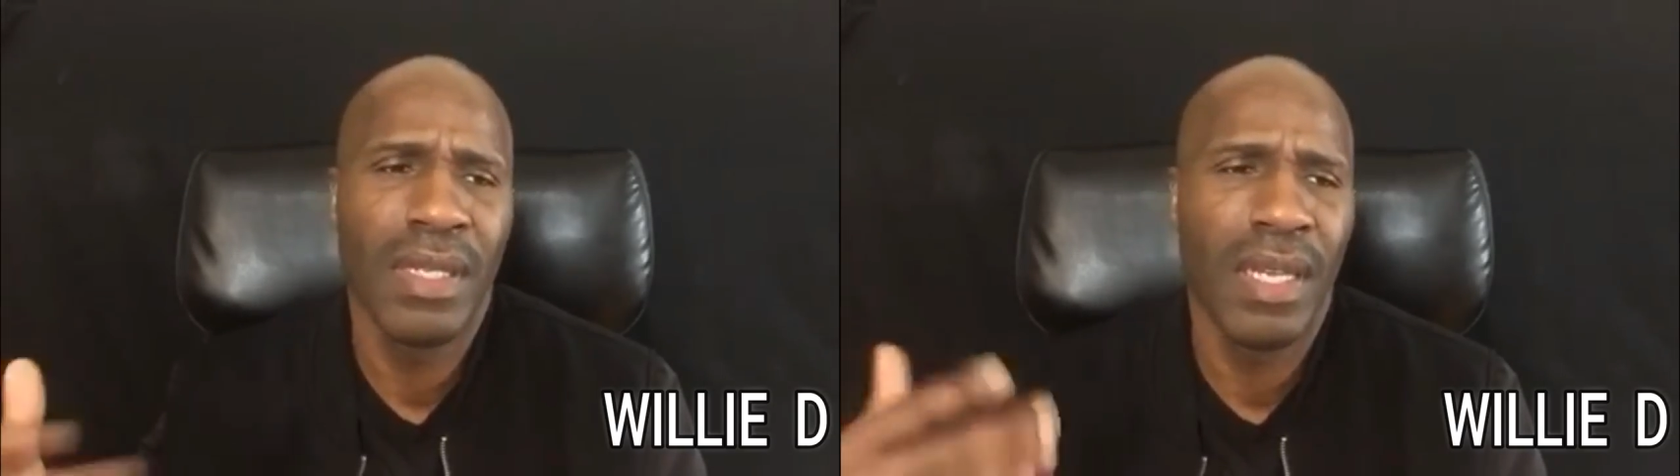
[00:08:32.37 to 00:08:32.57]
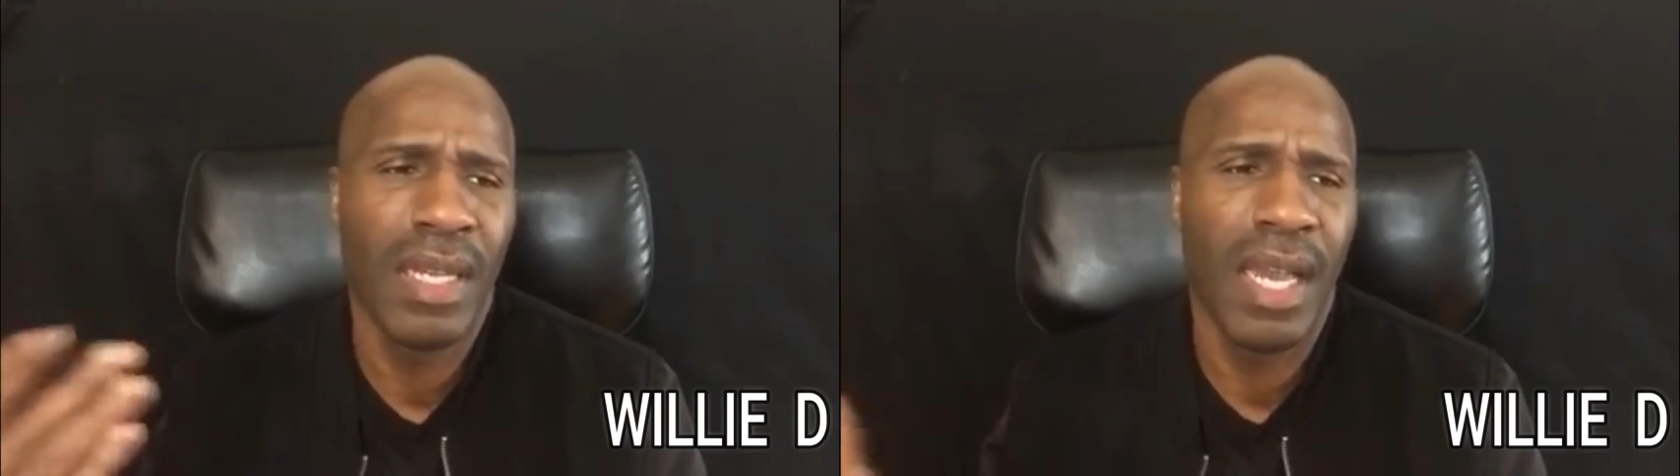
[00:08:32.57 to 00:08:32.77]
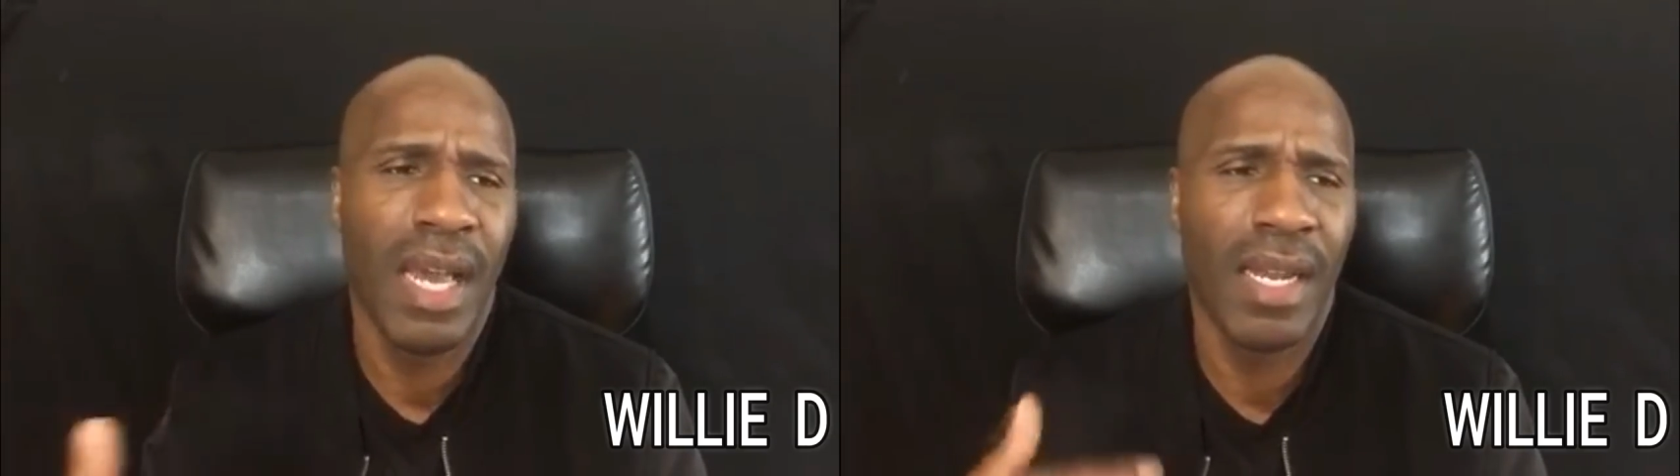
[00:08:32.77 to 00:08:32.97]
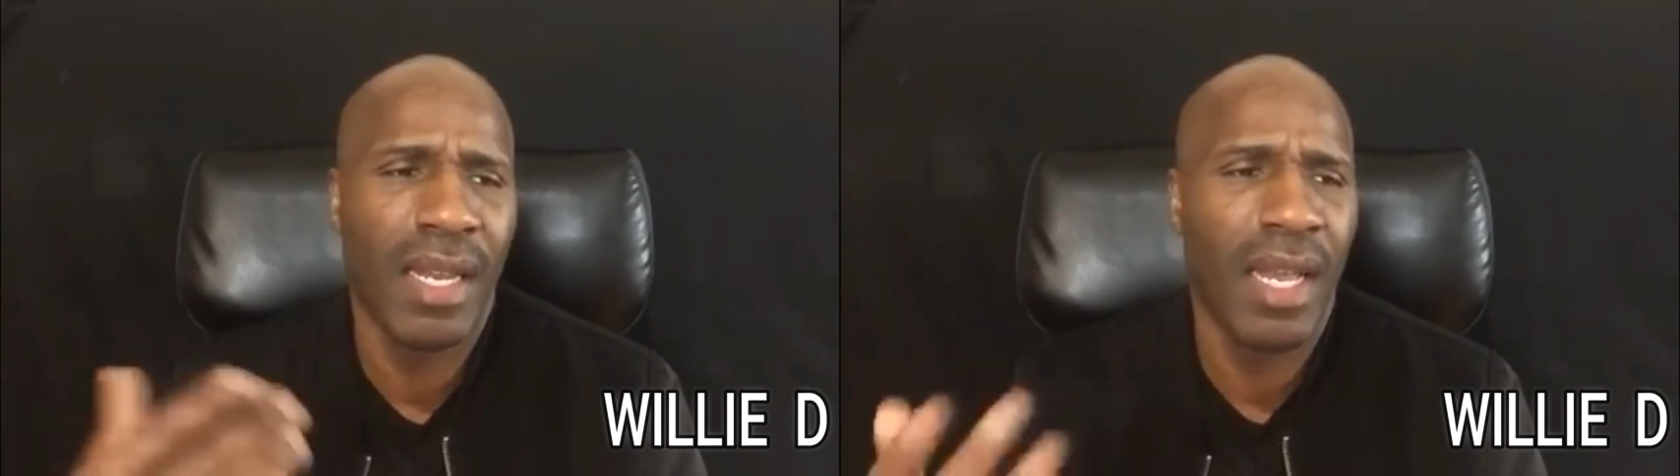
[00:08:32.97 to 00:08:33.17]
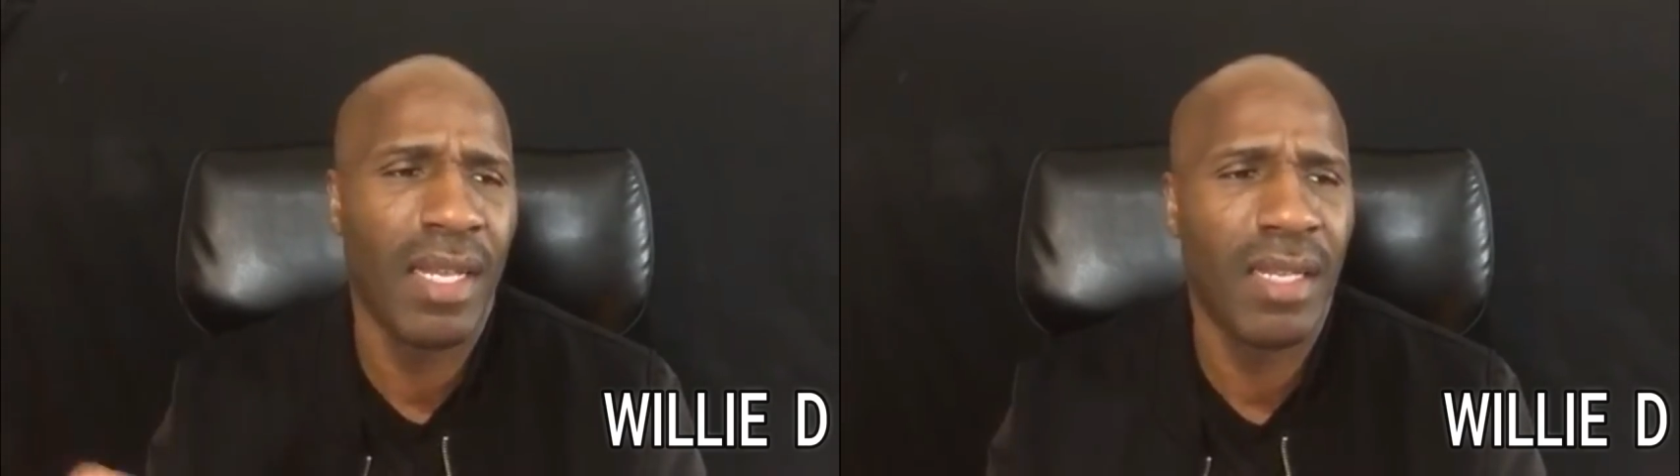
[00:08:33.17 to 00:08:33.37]
it kind of
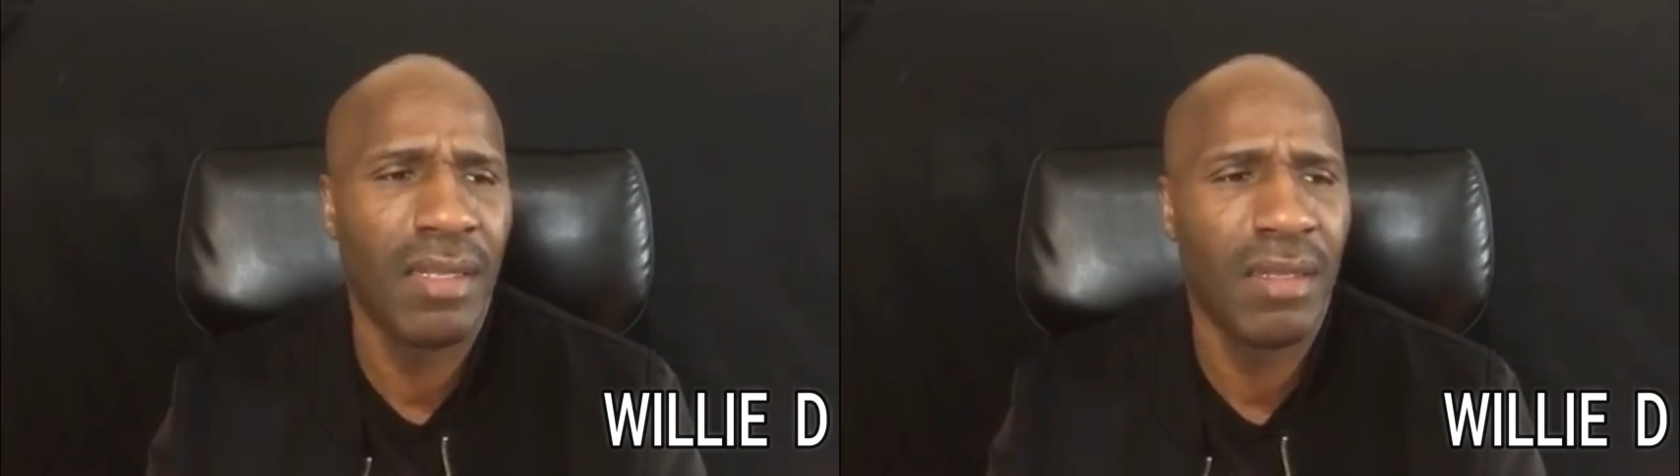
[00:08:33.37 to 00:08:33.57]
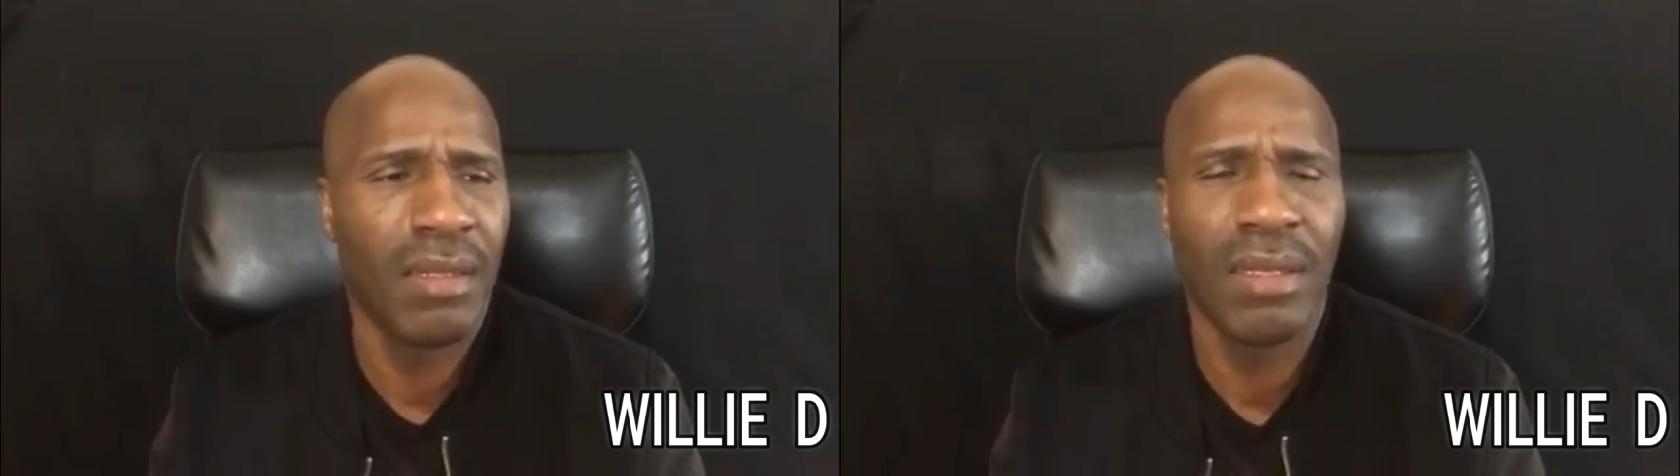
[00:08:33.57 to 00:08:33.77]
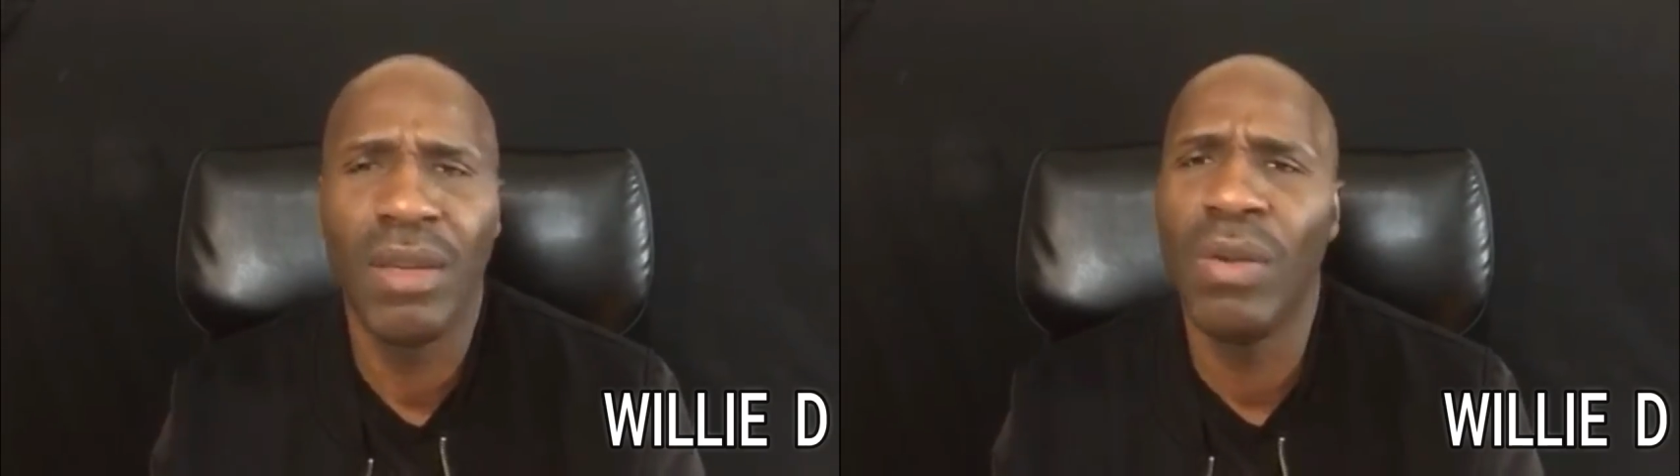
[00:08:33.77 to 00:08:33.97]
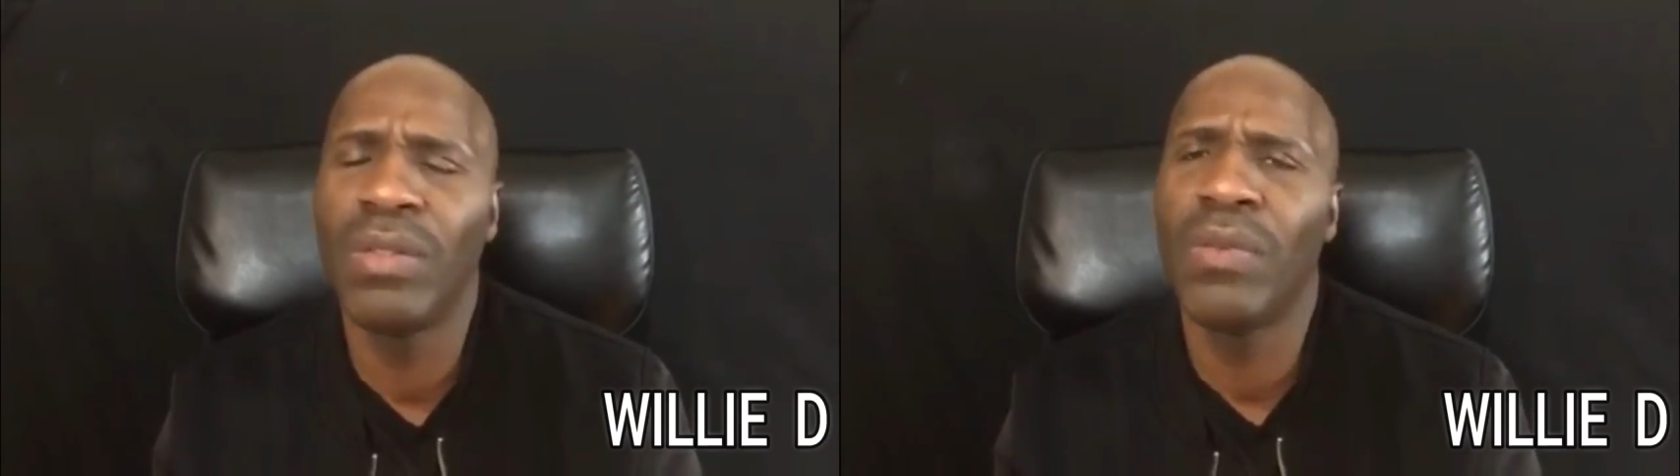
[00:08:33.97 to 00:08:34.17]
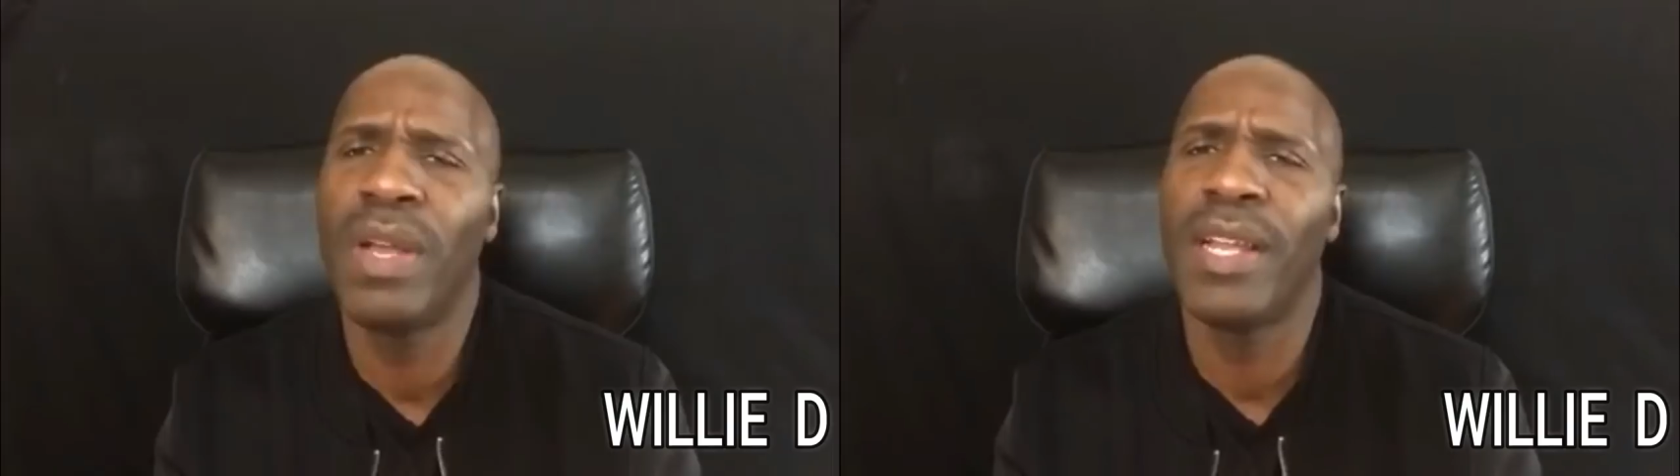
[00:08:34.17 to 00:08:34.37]
like
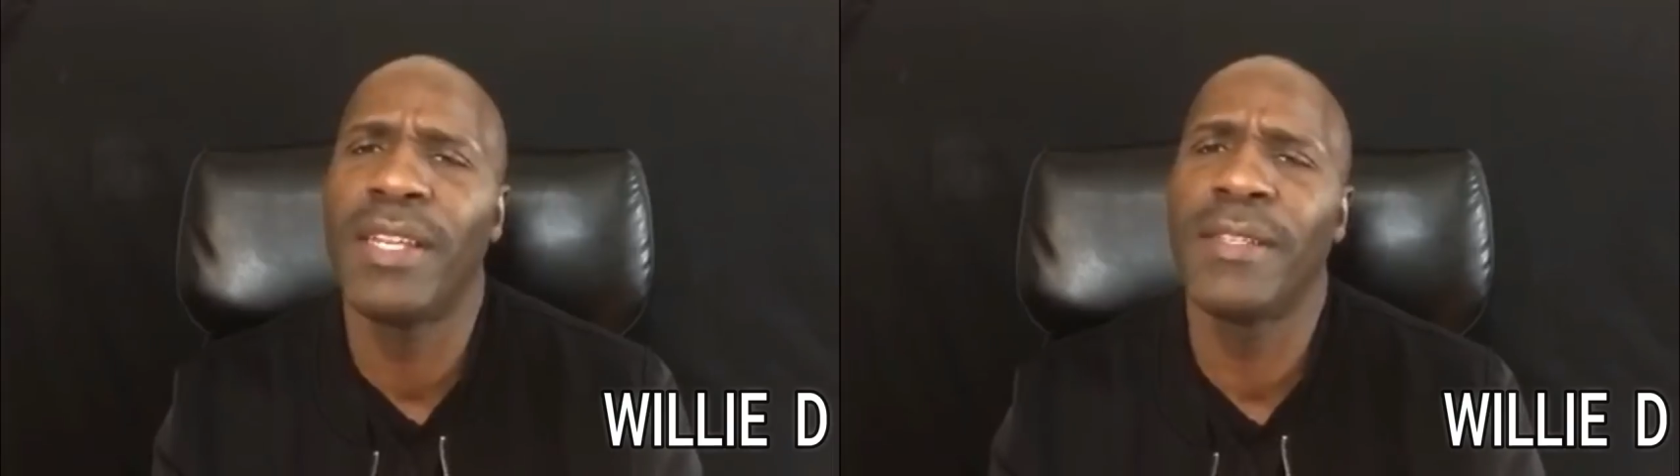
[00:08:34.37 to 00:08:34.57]
goes away.